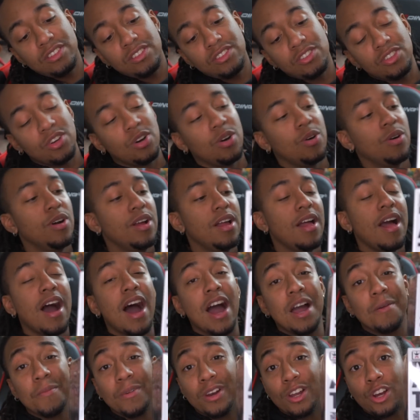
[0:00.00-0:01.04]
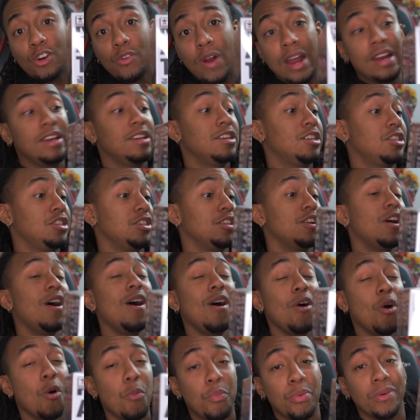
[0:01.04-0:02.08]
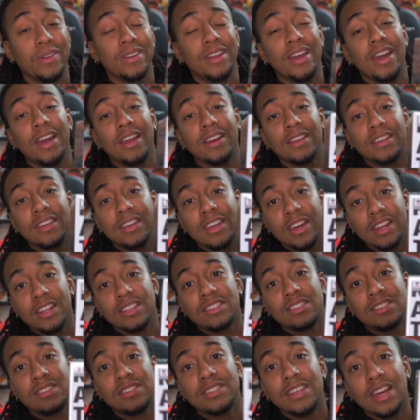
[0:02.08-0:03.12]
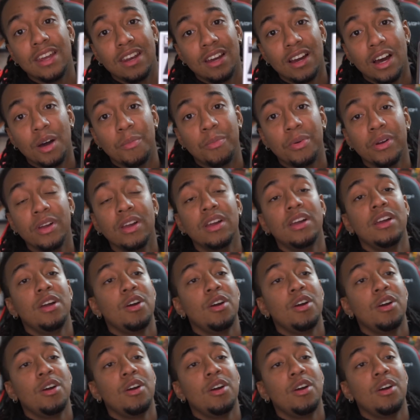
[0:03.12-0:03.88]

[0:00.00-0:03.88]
so I'm gonna crack this shit open and get it set up